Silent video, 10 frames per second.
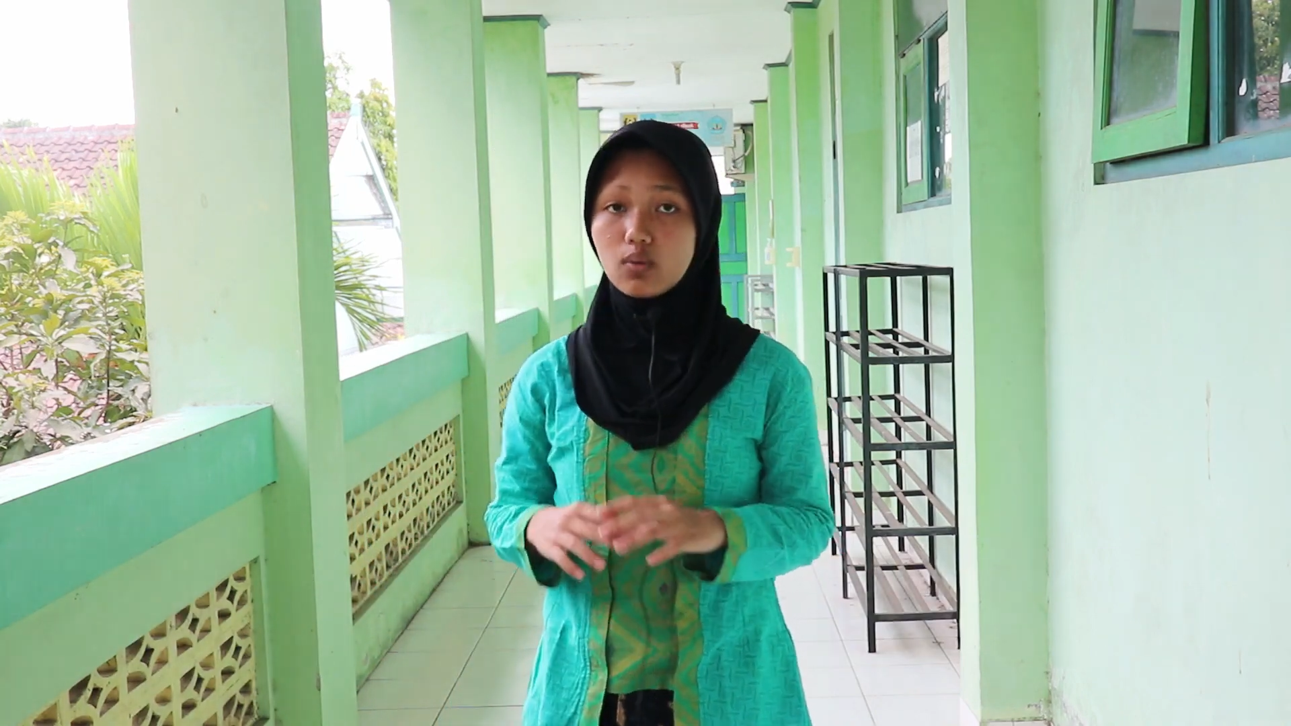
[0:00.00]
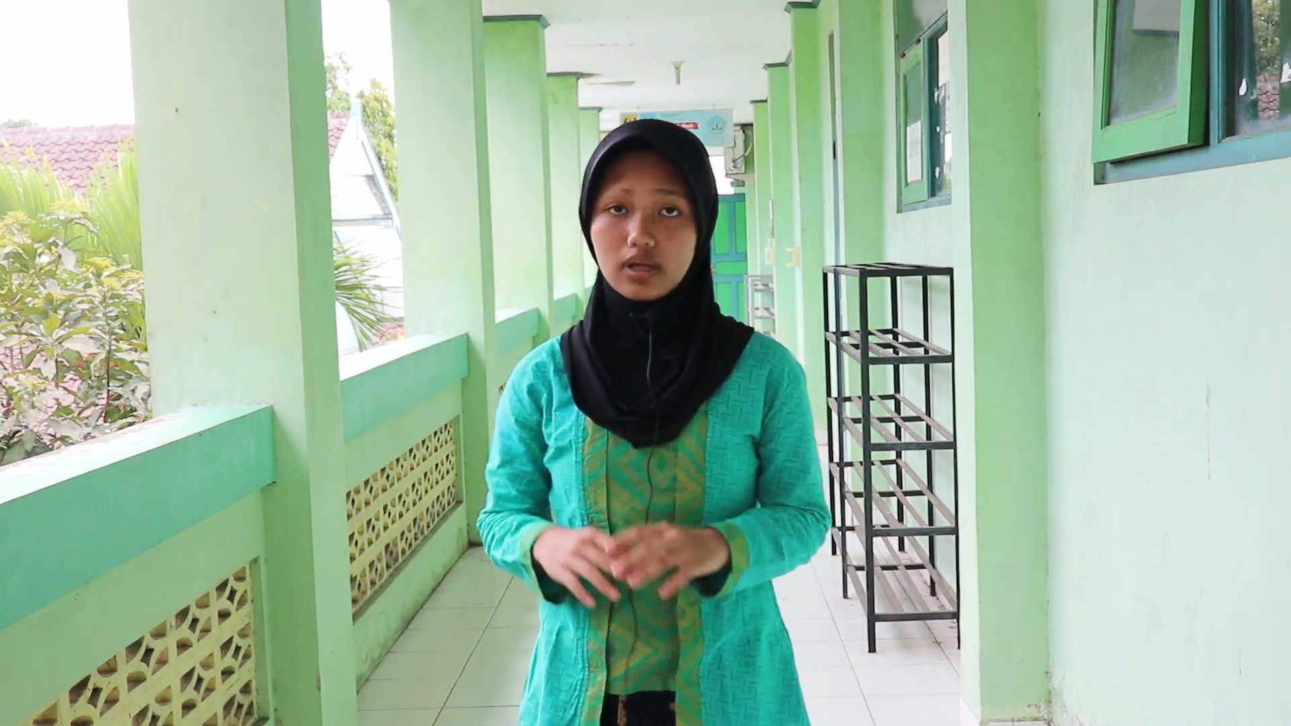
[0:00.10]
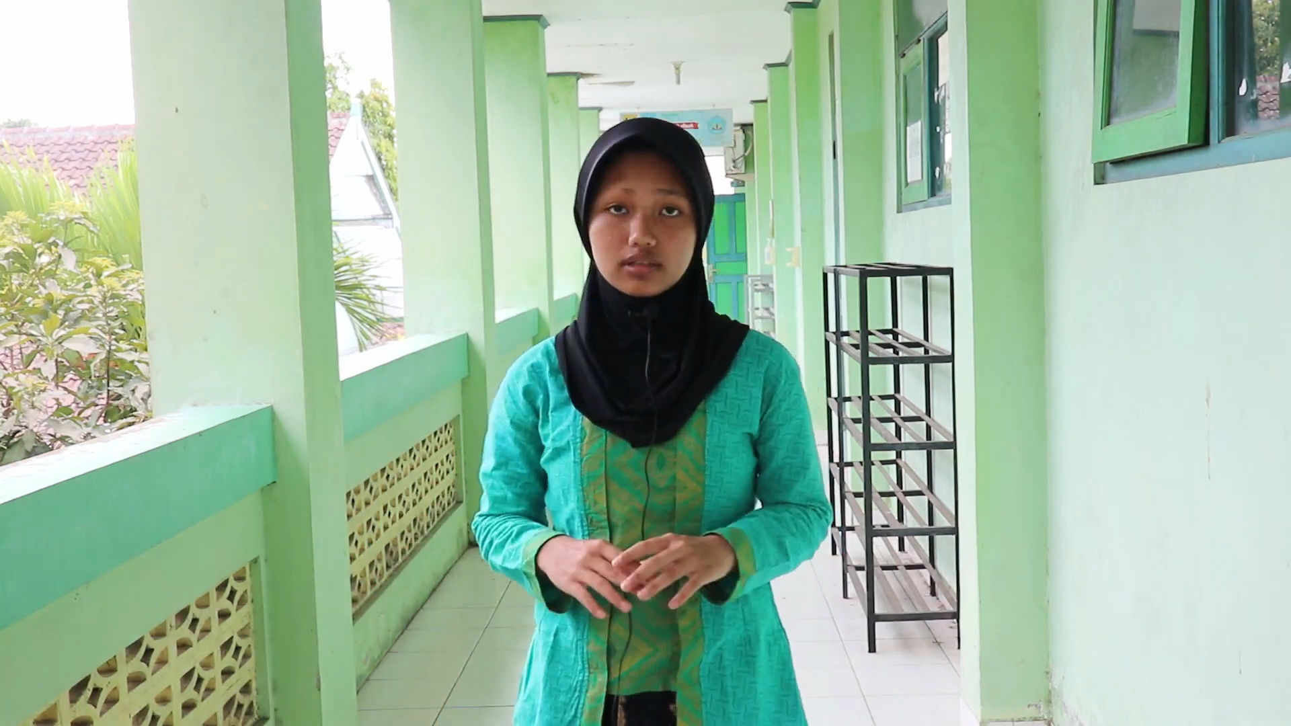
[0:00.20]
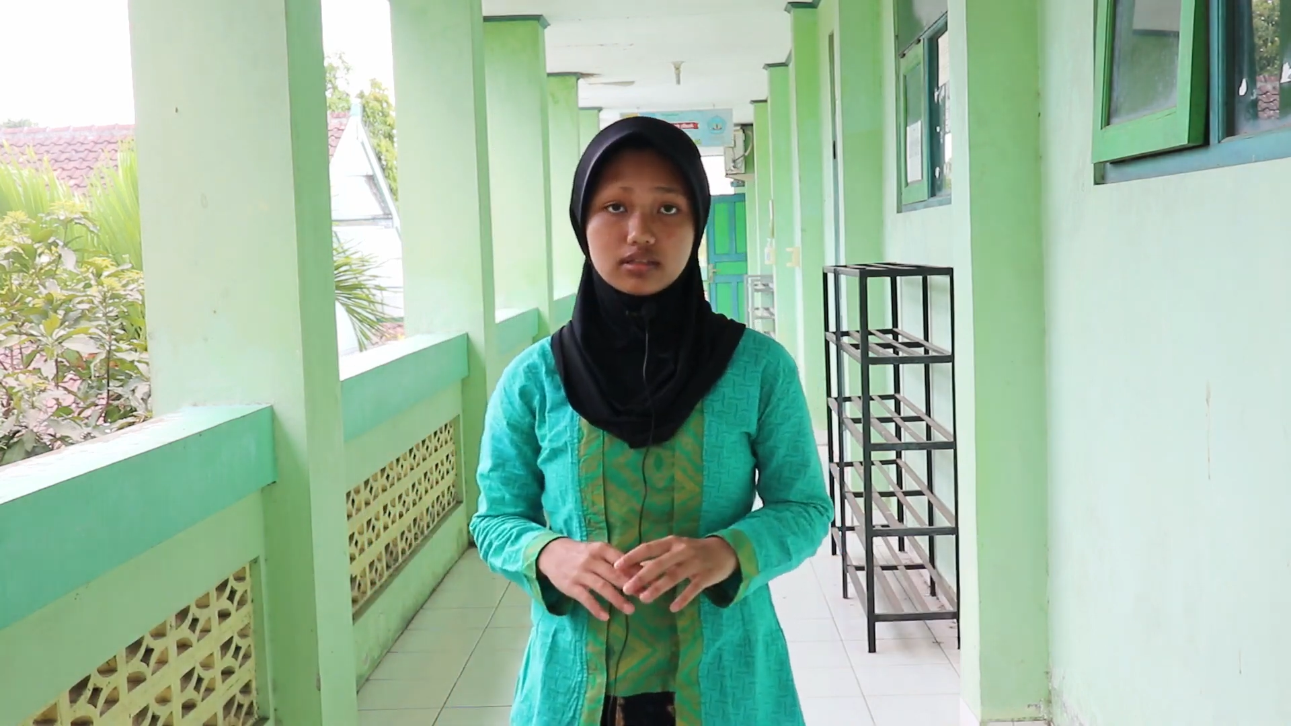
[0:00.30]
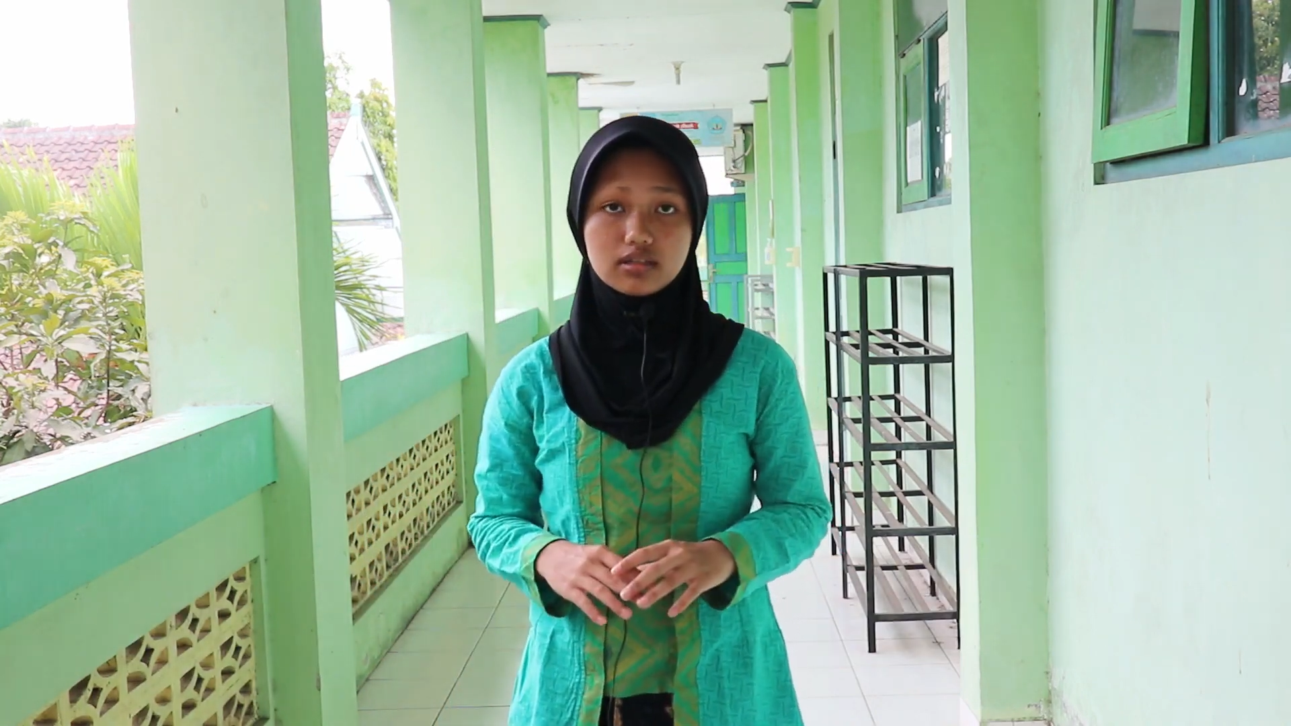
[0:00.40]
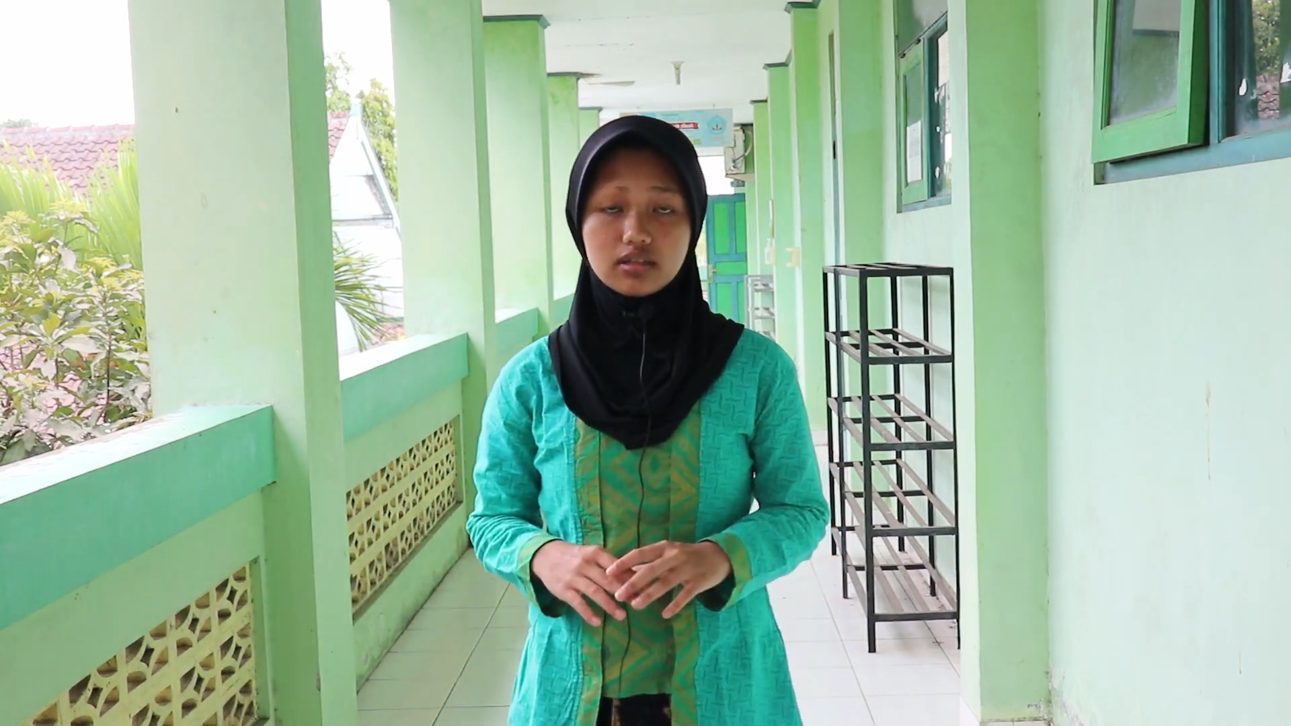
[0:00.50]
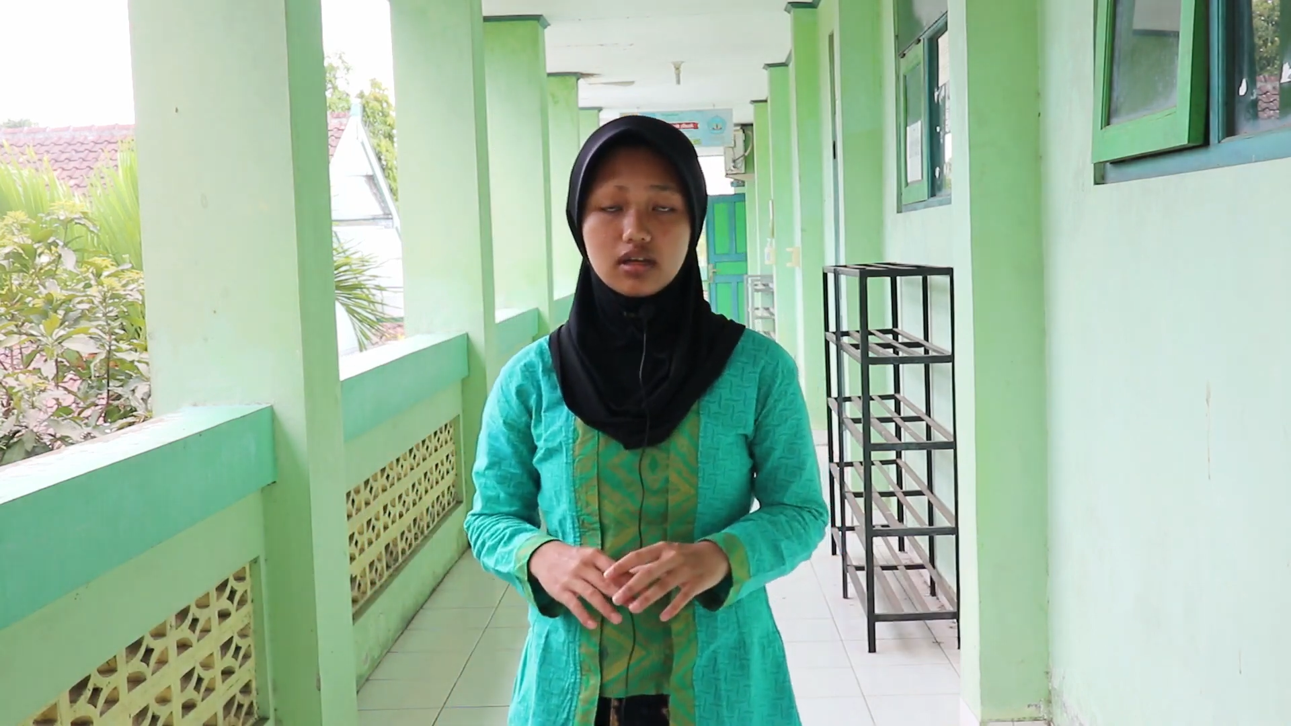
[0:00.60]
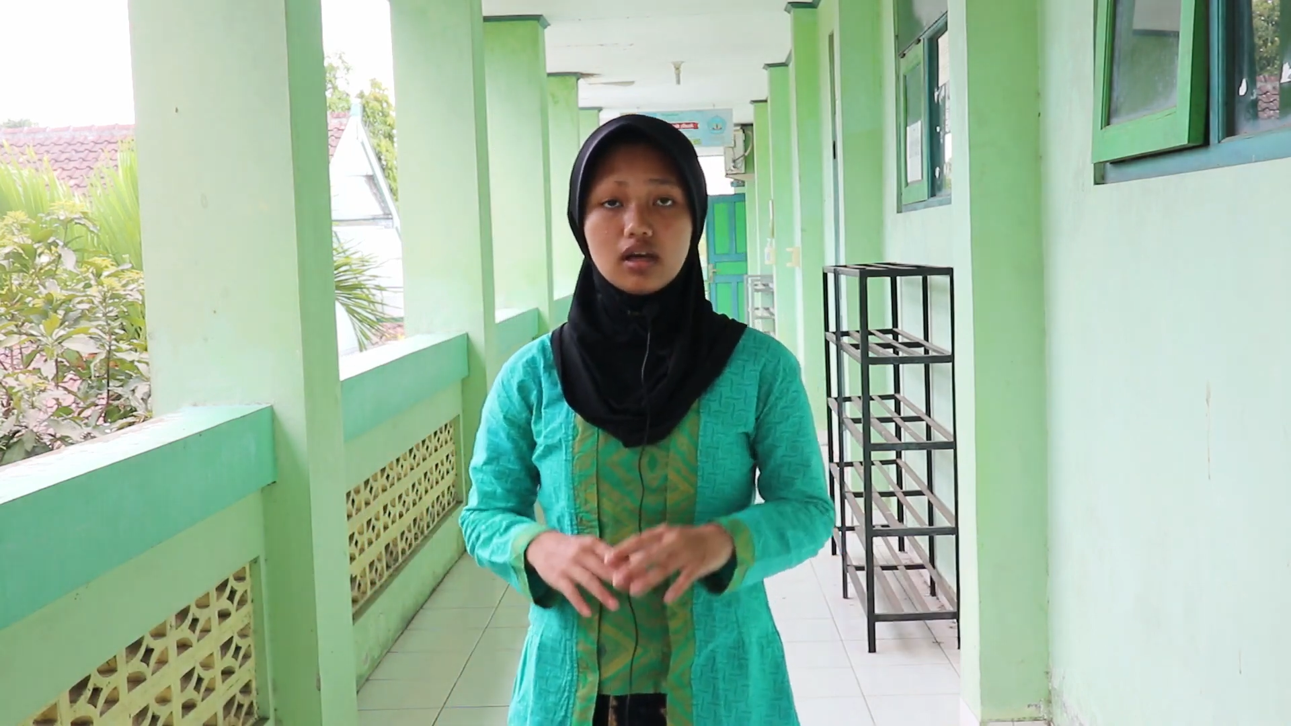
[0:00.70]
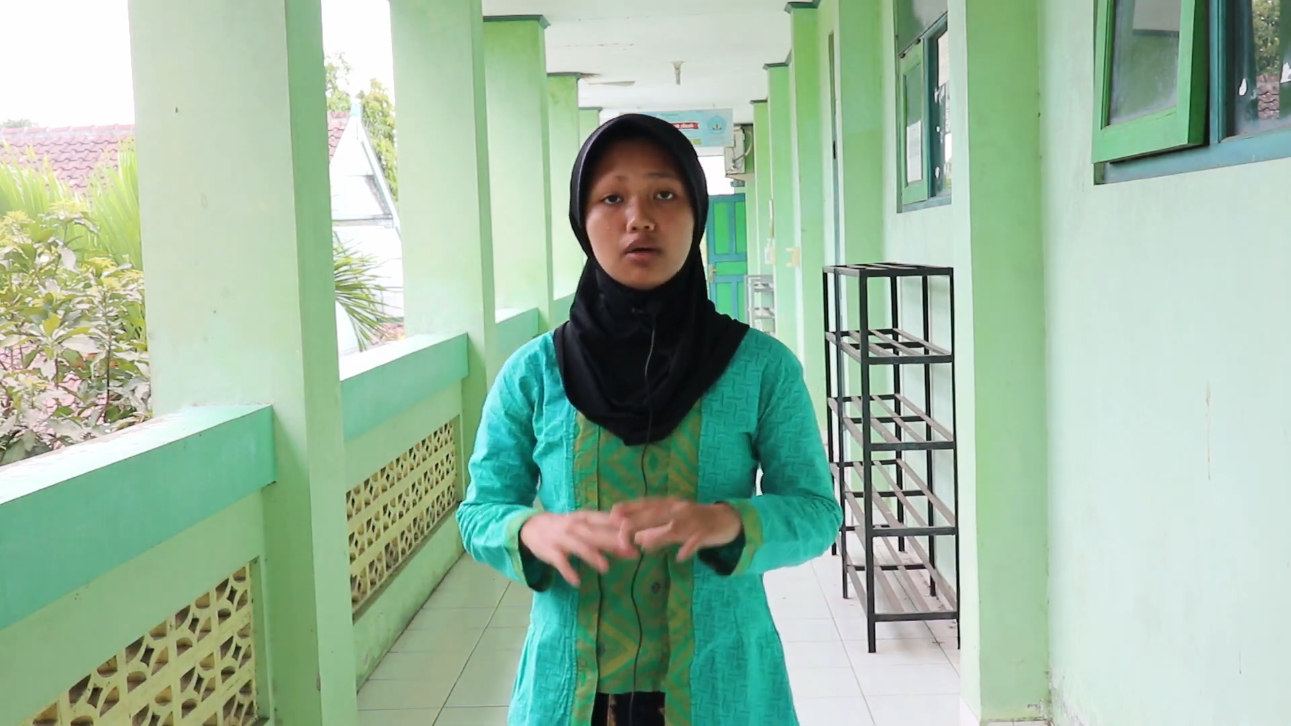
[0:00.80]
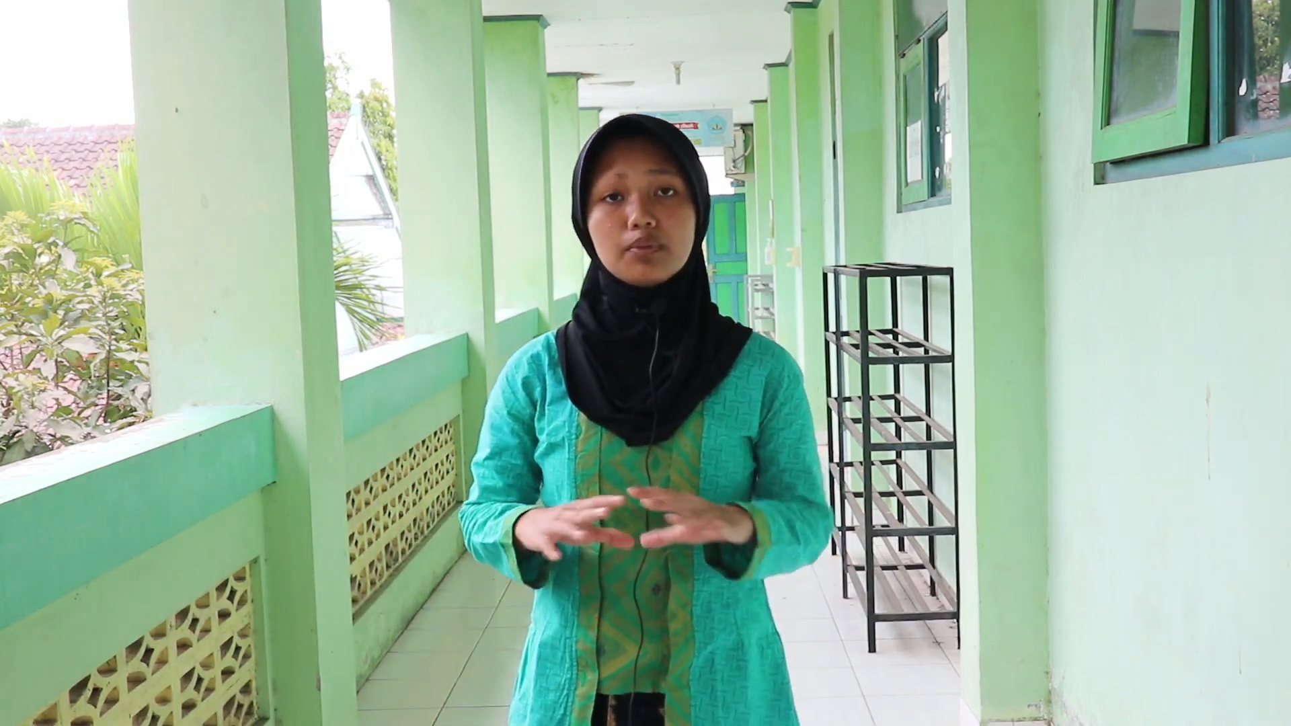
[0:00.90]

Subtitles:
her wealth.